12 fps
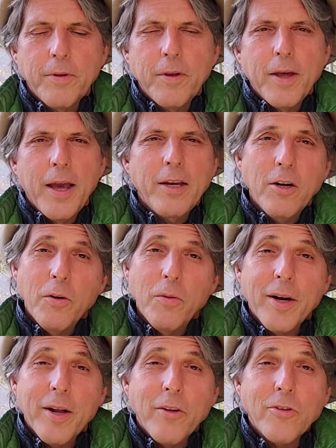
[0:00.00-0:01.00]
And you know
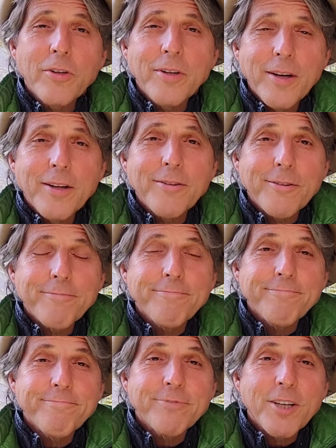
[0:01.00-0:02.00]
what else it does?
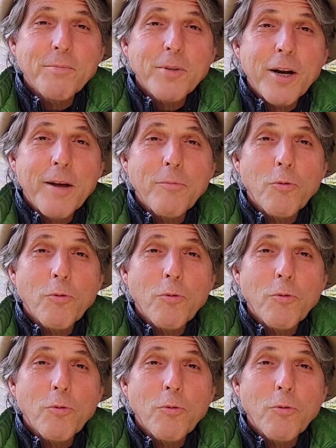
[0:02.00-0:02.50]
Sometimes